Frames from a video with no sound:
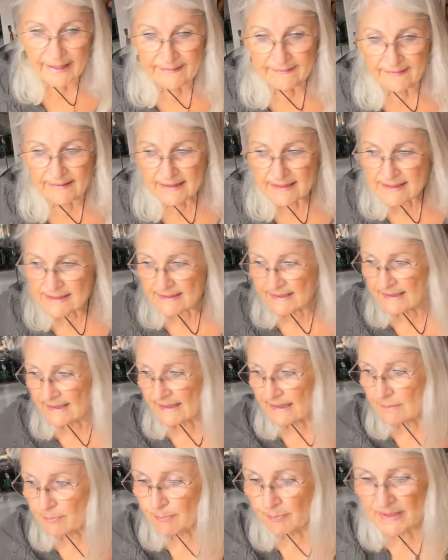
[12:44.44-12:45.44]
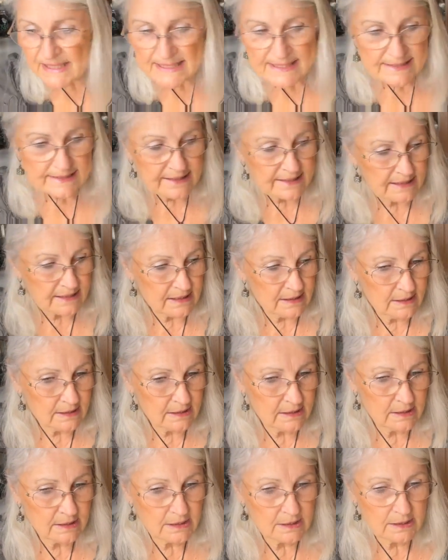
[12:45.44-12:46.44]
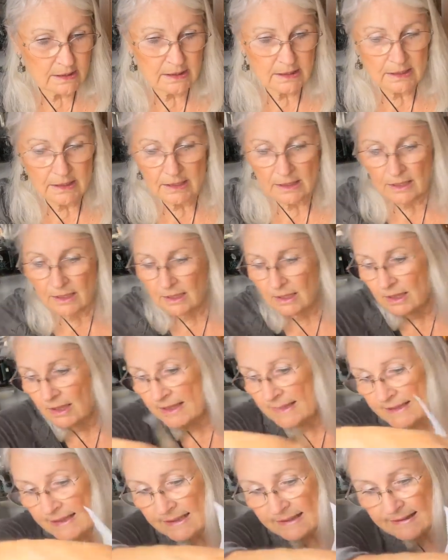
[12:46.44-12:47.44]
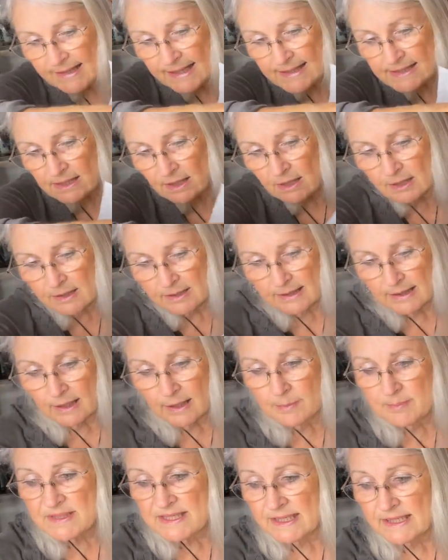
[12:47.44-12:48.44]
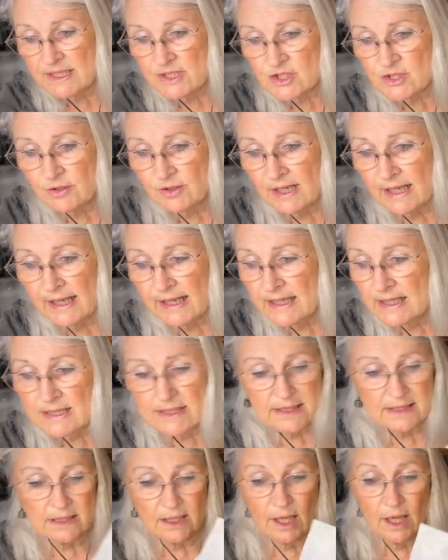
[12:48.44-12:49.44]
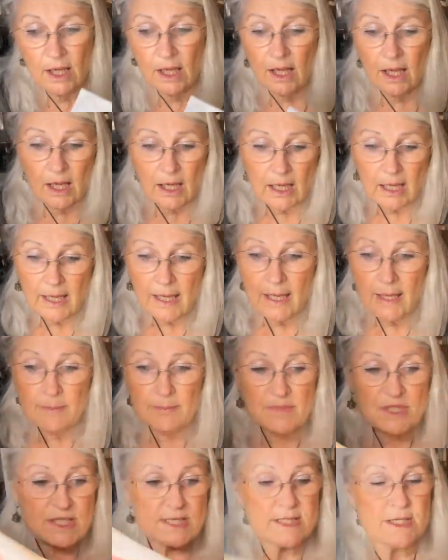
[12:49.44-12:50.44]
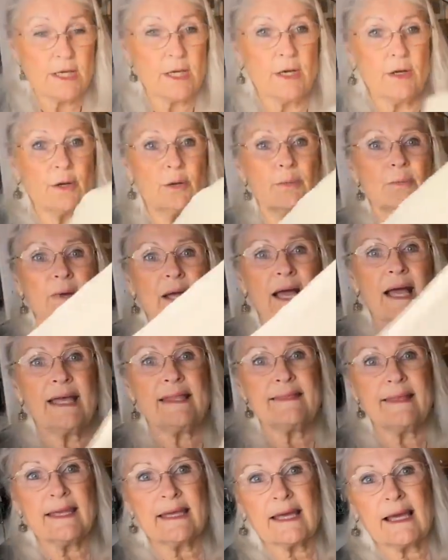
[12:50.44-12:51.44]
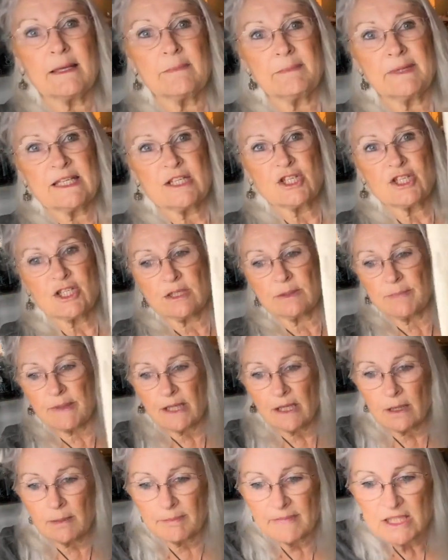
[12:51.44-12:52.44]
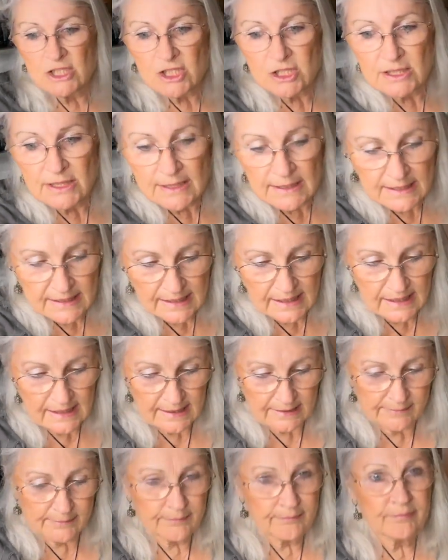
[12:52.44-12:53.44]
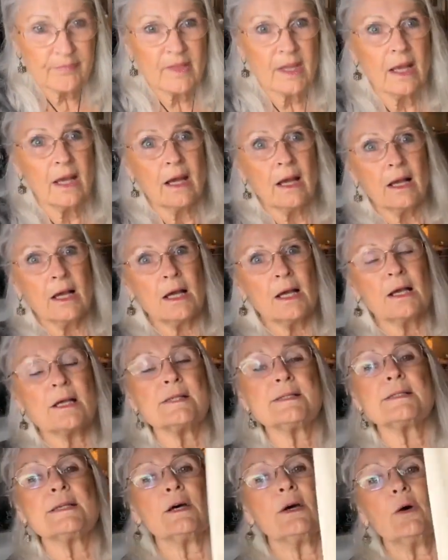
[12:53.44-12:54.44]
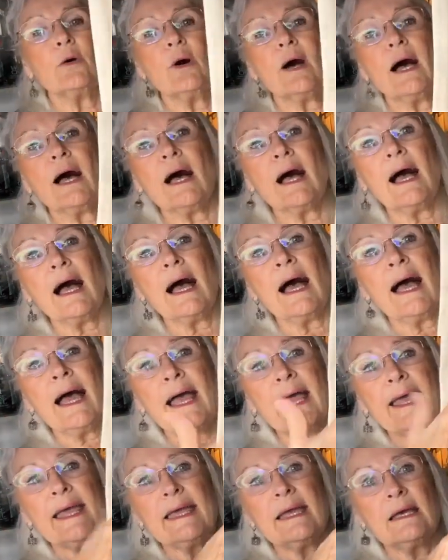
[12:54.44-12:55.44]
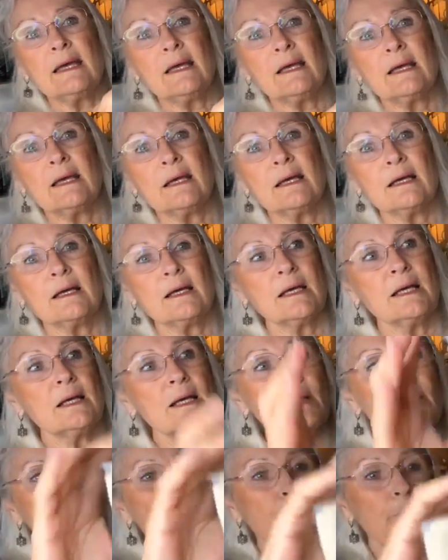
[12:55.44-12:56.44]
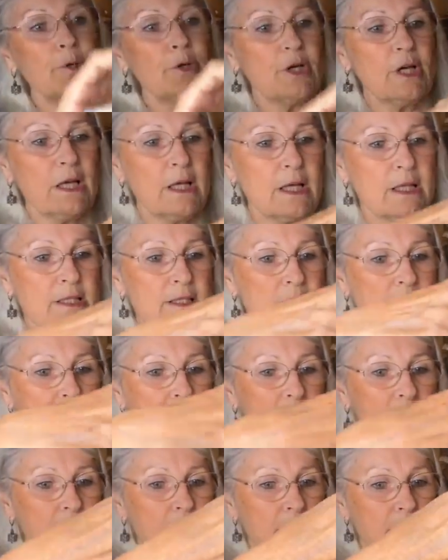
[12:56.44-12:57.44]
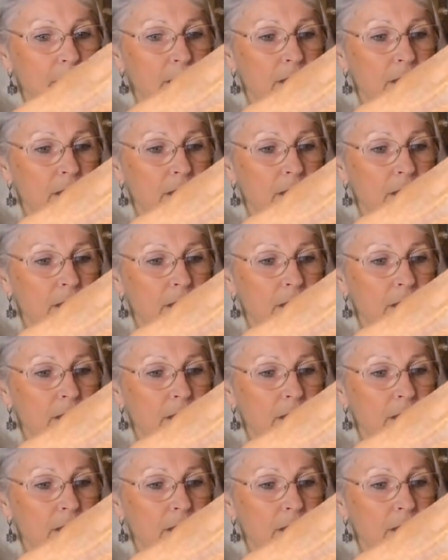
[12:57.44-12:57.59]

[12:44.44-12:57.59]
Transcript: and let's get busy. I think that's all the updates, you guys. Um, so I think I mentioned, but I'll mention it again. So I put